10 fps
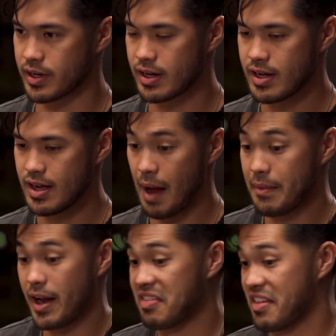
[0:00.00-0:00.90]
and I
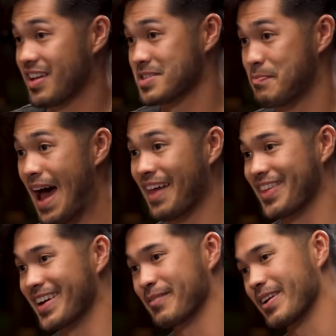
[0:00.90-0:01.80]
mean not that that's a bad
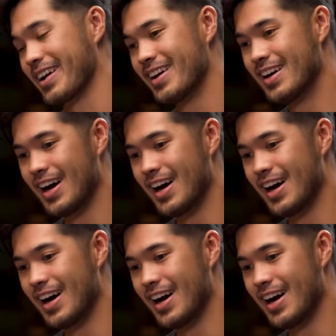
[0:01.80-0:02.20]
thing, yeah. but